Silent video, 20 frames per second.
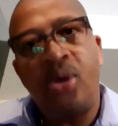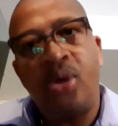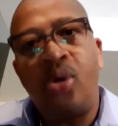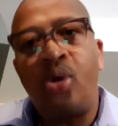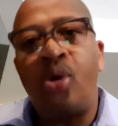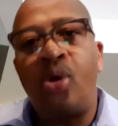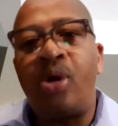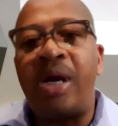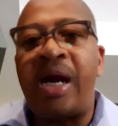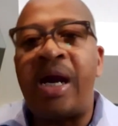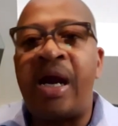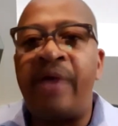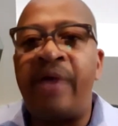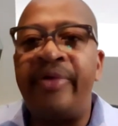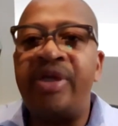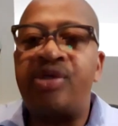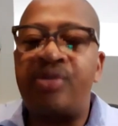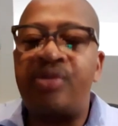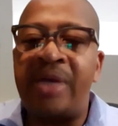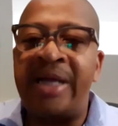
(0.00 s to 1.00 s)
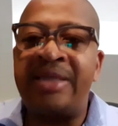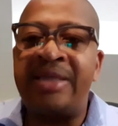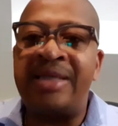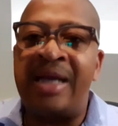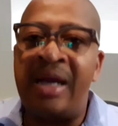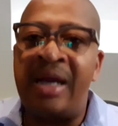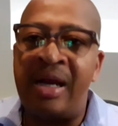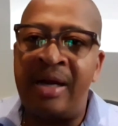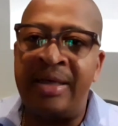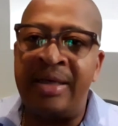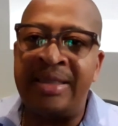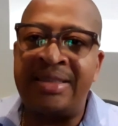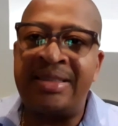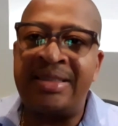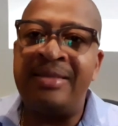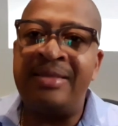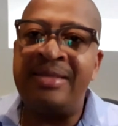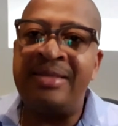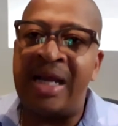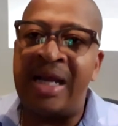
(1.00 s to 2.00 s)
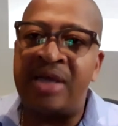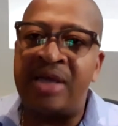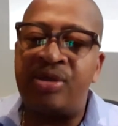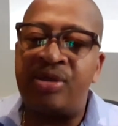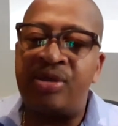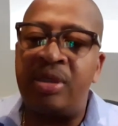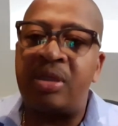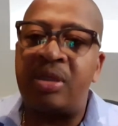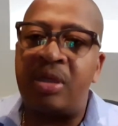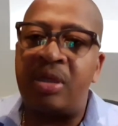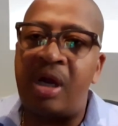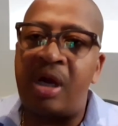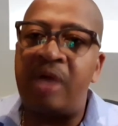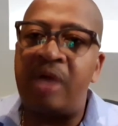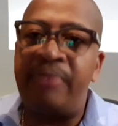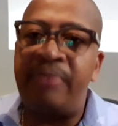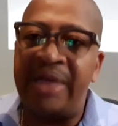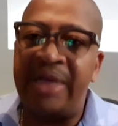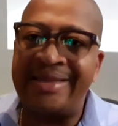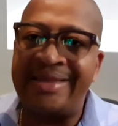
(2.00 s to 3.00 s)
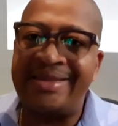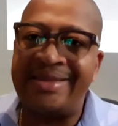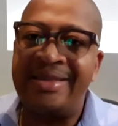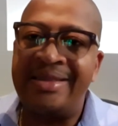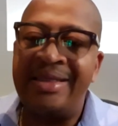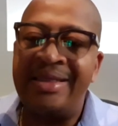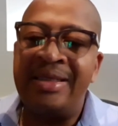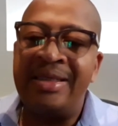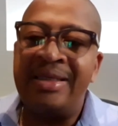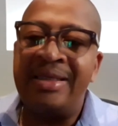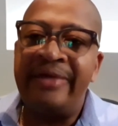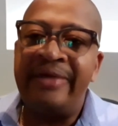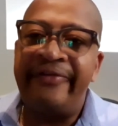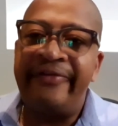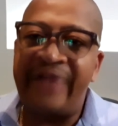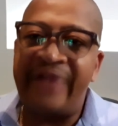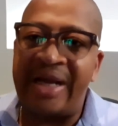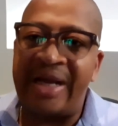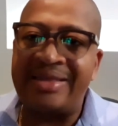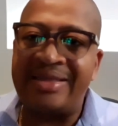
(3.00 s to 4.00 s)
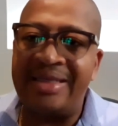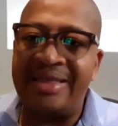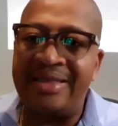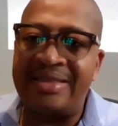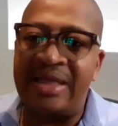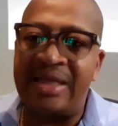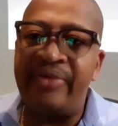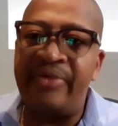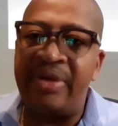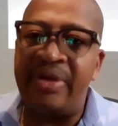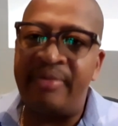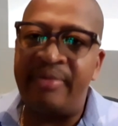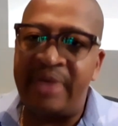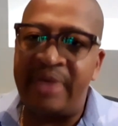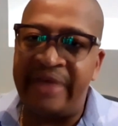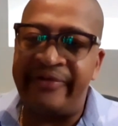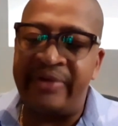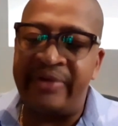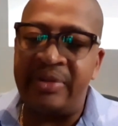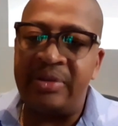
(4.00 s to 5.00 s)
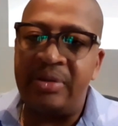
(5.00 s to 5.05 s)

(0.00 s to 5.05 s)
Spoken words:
or are we trying to harness the natural God bless factors that we've given?